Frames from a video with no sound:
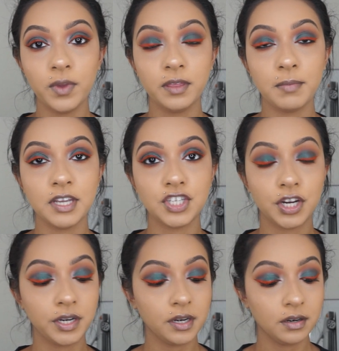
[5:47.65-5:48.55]
with my
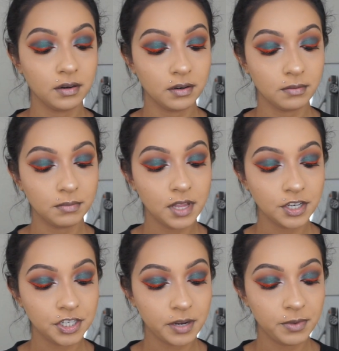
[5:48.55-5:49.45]
Tarte
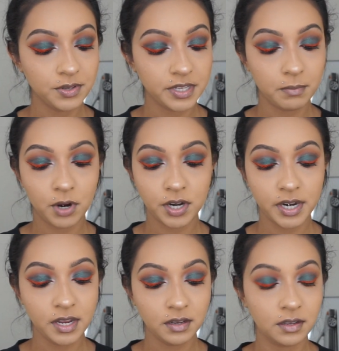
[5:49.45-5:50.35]
blush, I'm using
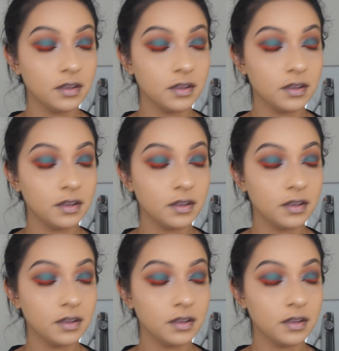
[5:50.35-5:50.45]
Paaarty.